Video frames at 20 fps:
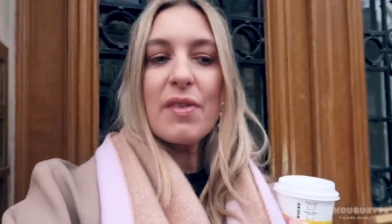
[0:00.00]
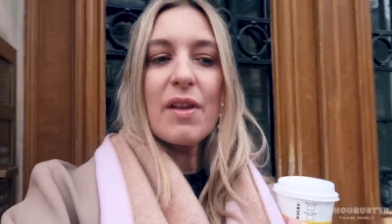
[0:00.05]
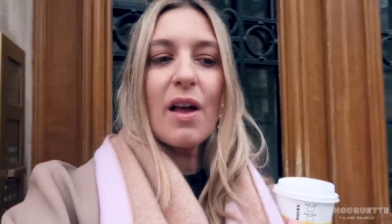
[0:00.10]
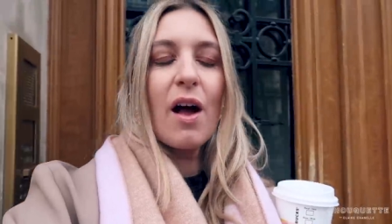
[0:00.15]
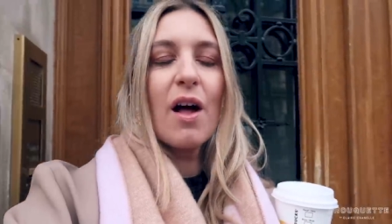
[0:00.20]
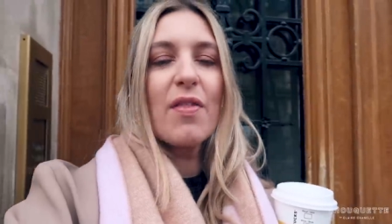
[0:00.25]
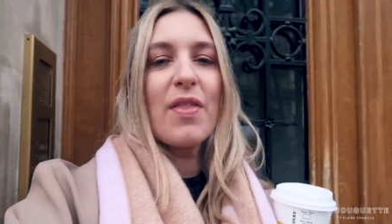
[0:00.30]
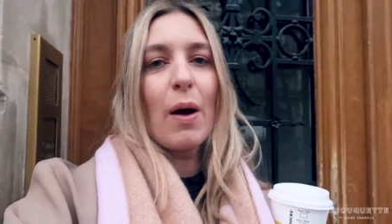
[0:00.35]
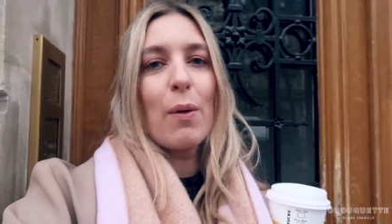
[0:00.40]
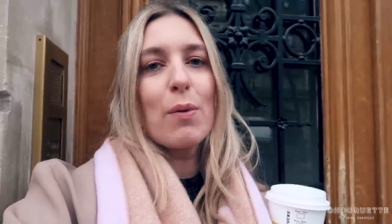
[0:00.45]

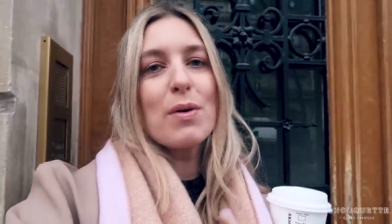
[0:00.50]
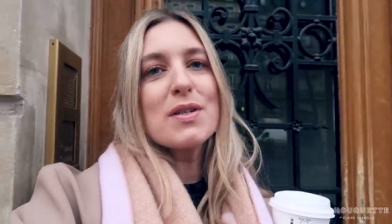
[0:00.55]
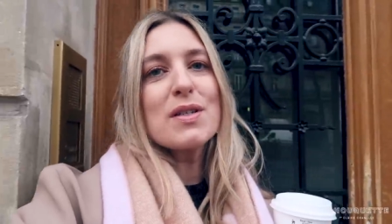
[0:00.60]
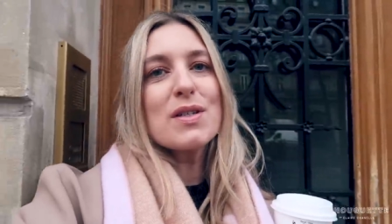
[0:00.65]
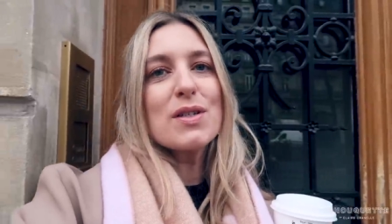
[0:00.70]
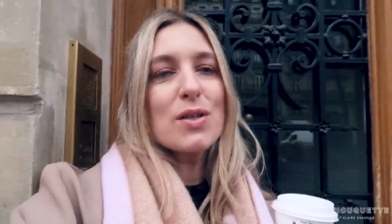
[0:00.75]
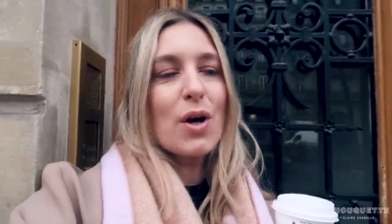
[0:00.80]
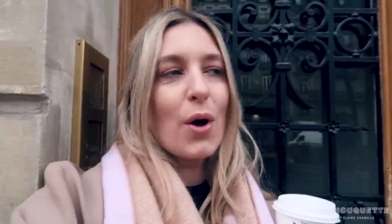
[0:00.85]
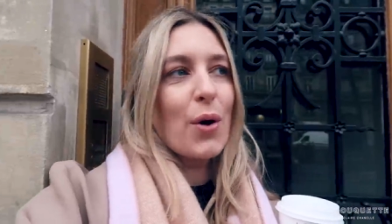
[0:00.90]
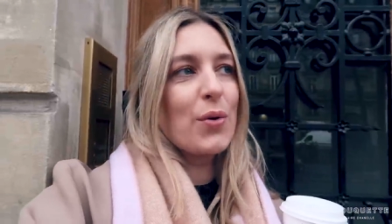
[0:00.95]
That was
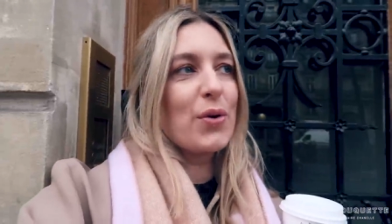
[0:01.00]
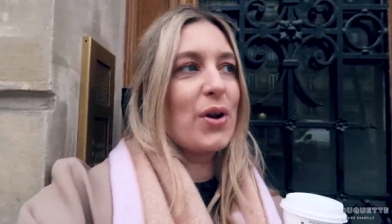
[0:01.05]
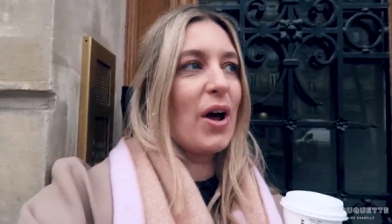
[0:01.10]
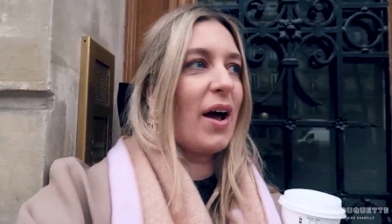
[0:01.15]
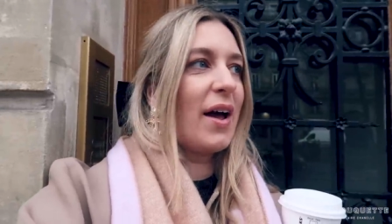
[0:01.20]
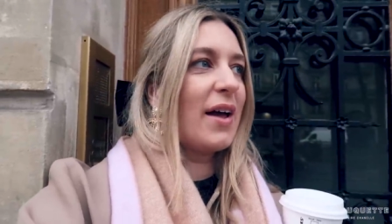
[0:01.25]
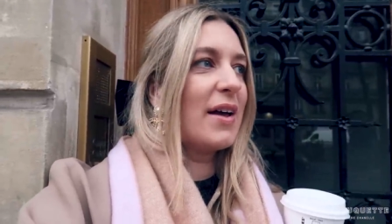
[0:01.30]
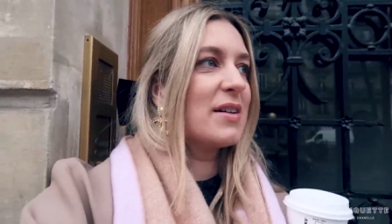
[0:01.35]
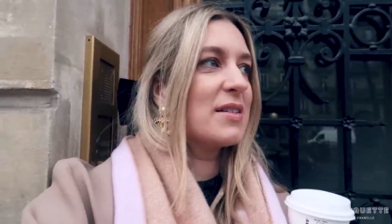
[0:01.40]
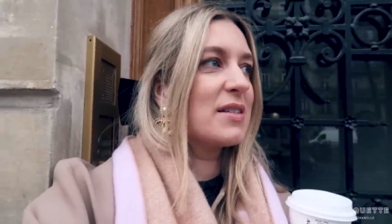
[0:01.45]
so
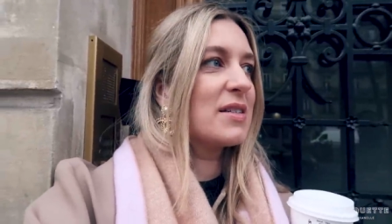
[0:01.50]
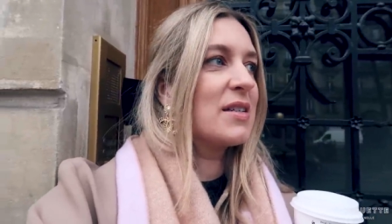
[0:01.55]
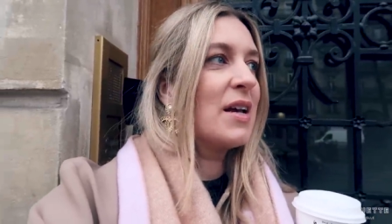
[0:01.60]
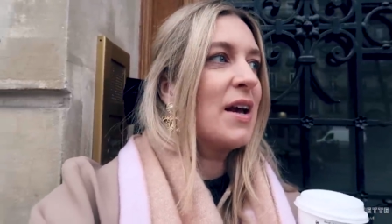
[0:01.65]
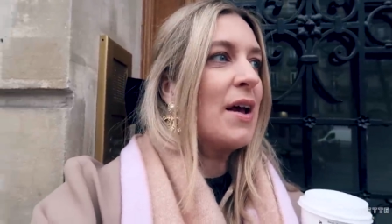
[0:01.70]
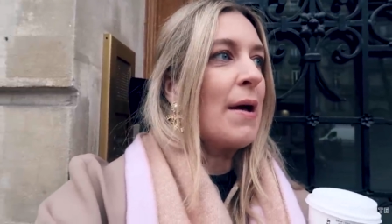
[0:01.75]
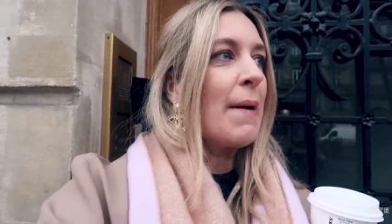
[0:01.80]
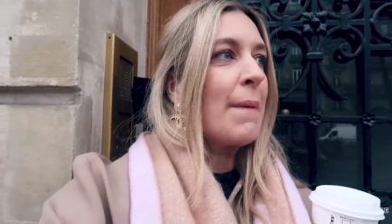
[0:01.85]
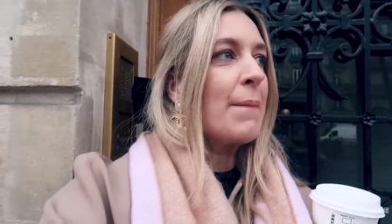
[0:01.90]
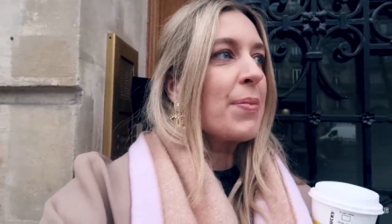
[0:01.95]
nice.
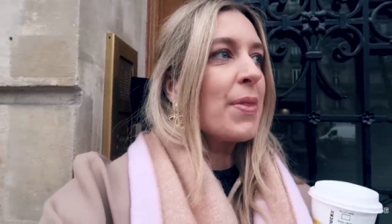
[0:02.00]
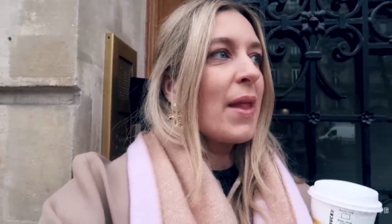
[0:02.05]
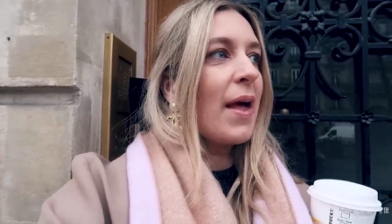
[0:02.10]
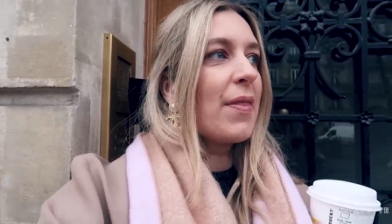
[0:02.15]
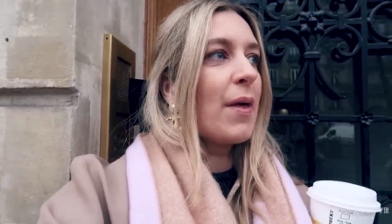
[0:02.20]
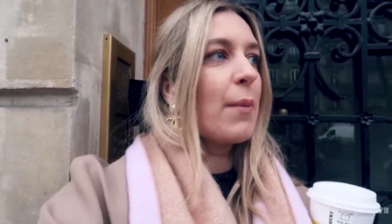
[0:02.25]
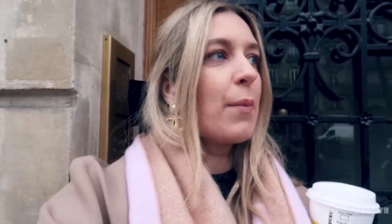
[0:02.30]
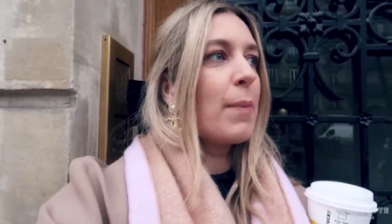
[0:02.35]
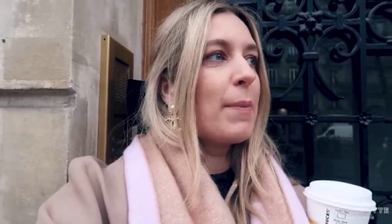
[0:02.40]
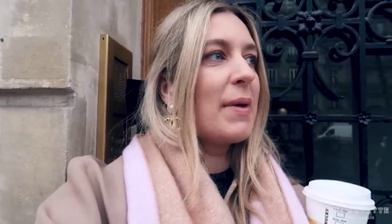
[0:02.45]

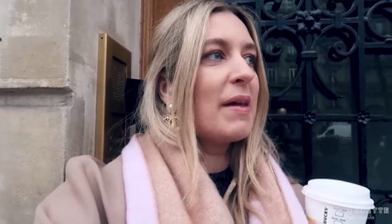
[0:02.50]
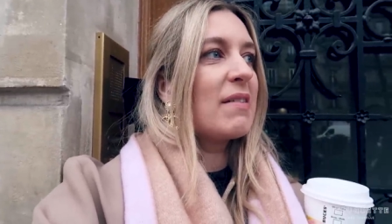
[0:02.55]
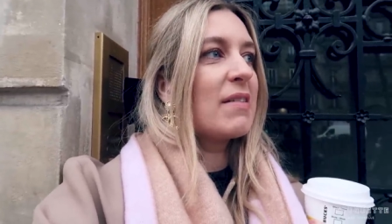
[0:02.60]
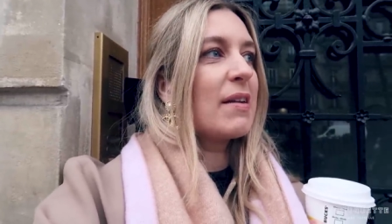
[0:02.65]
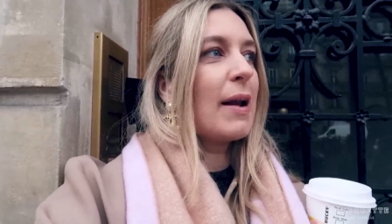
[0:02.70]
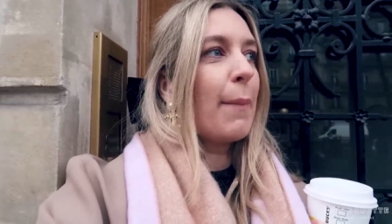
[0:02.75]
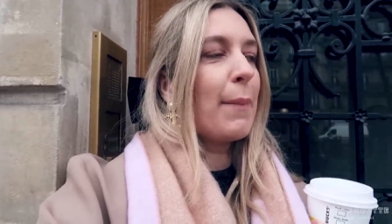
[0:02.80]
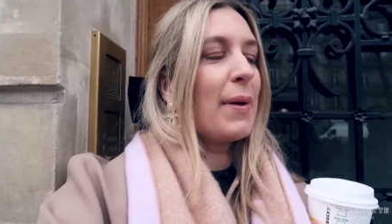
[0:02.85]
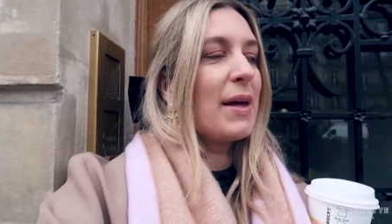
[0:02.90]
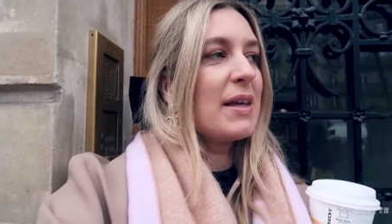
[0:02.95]
And then we're
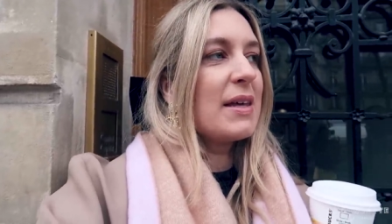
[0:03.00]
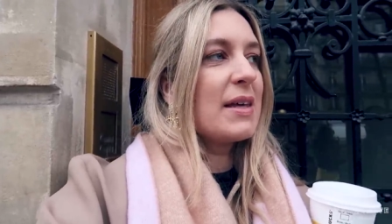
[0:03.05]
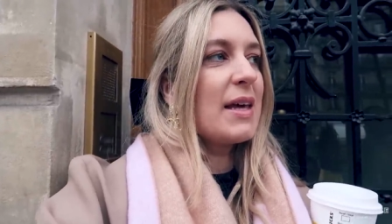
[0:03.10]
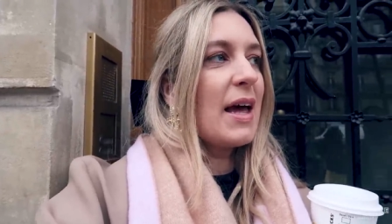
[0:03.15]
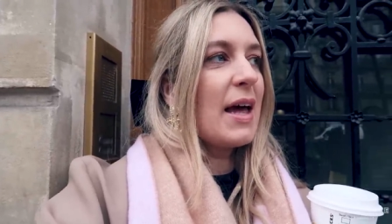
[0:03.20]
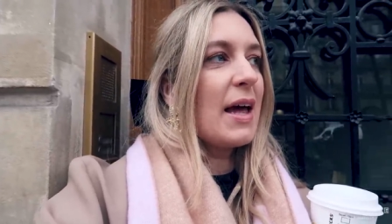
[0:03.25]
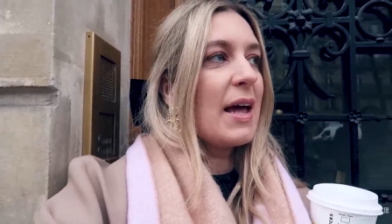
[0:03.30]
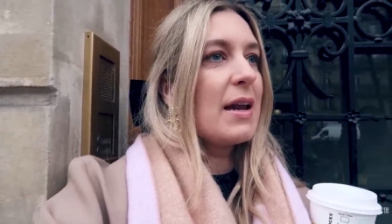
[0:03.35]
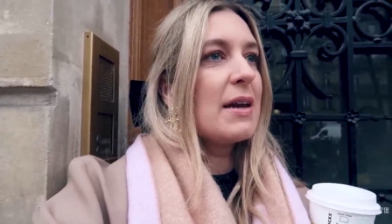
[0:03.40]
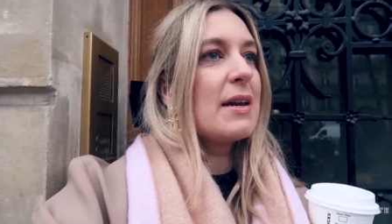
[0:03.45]
meeting up
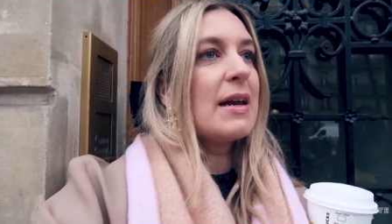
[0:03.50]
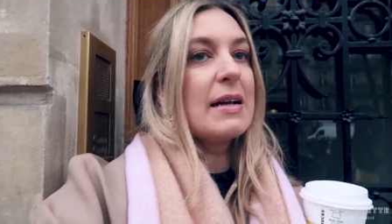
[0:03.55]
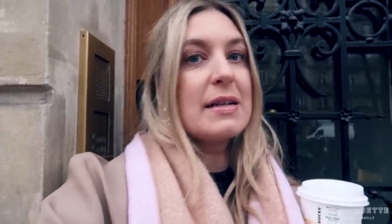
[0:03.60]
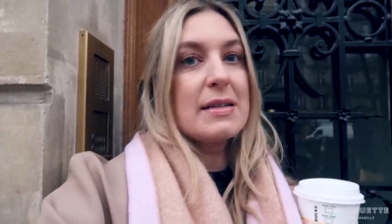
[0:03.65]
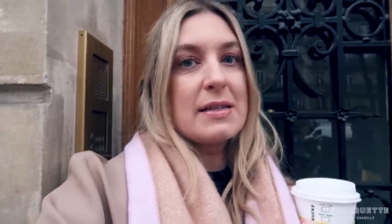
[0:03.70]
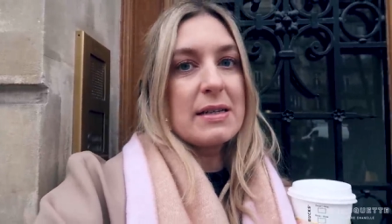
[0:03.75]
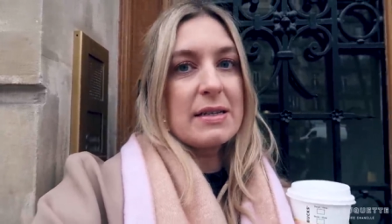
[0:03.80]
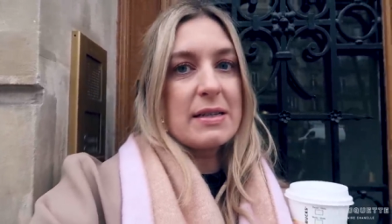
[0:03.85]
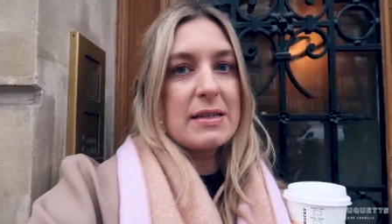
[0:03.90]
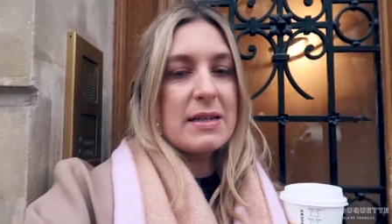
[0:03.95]
again
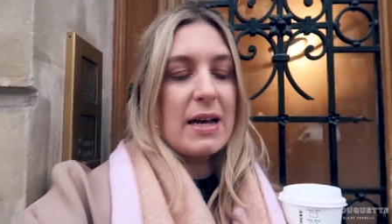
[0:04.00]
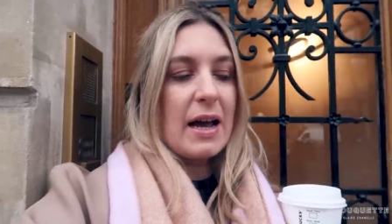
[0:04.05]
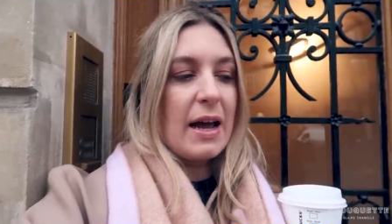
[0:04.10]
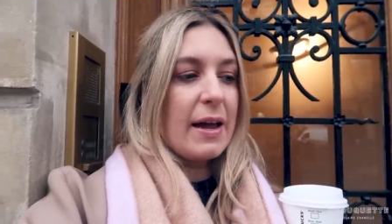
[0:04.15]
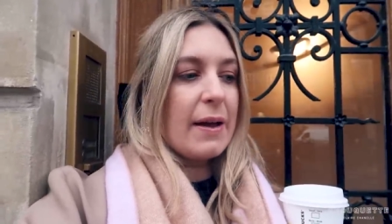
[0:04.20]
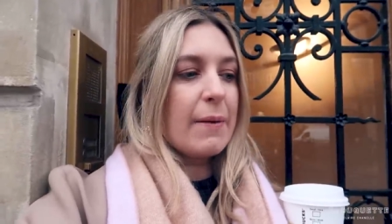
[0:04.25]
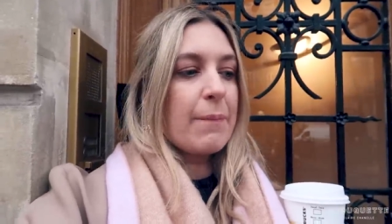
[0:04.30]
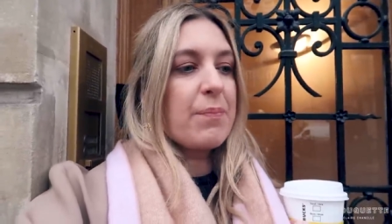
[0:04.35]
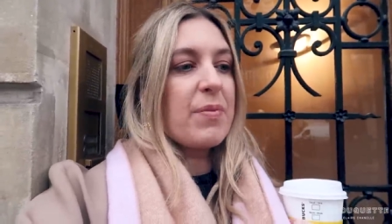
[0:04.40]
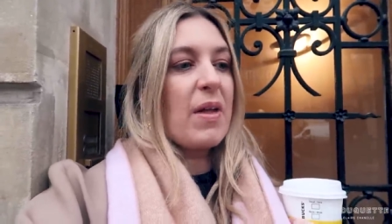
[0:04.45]
later today,